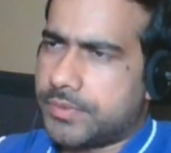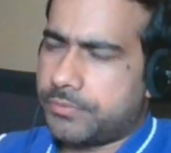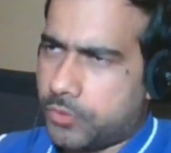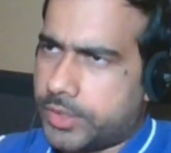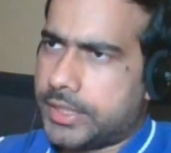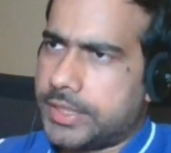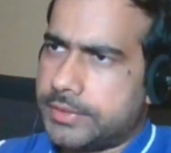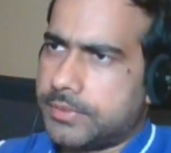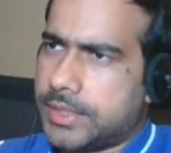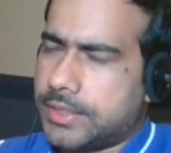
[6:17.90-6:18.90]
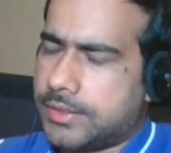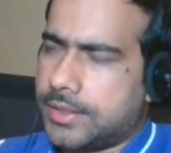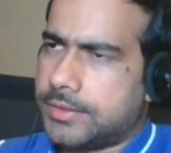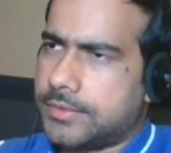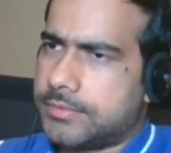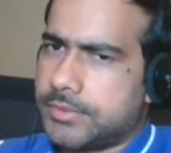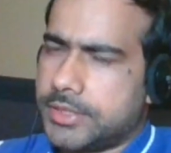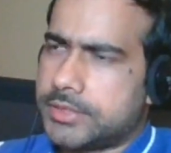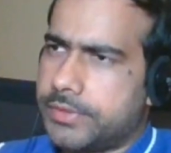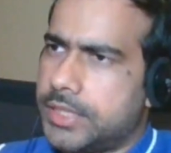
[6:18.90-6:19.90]
full time, and
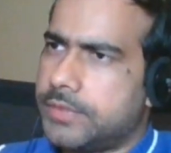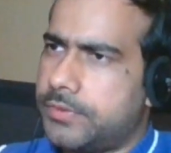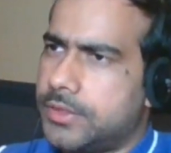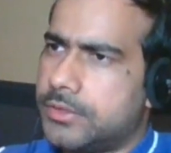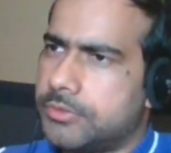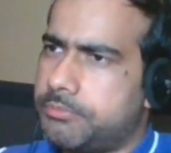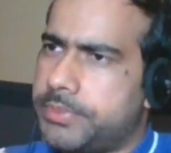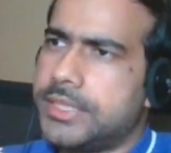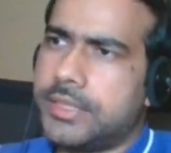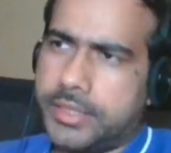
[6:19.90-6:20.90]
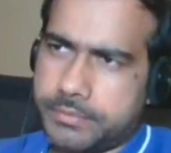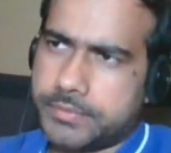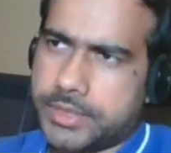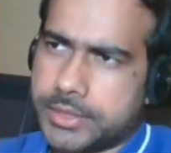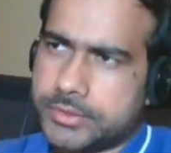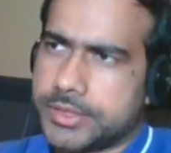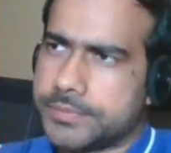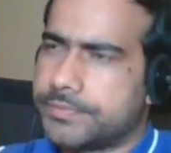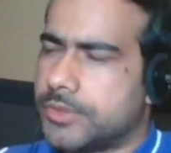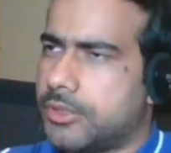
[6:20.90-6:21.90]
it's very difficult to beat them actually
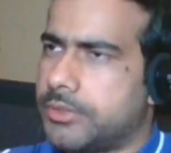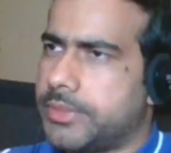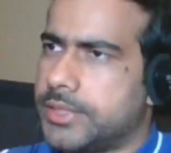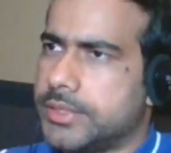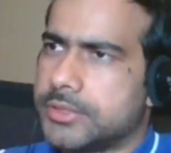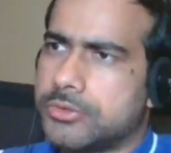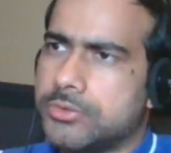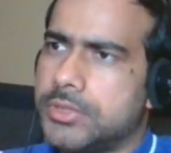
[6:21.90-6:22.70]
on many things.